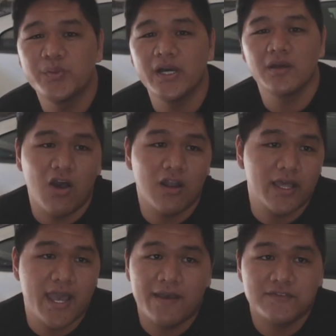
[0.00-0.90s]
but all
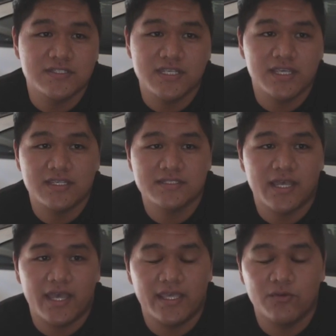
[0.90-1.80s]
I have to say is
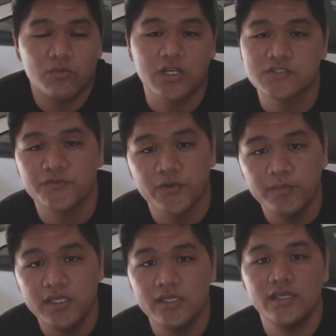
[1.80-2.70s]
that it works for
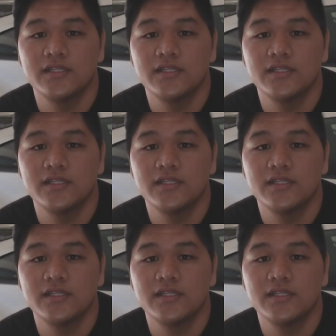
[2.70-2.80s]
me.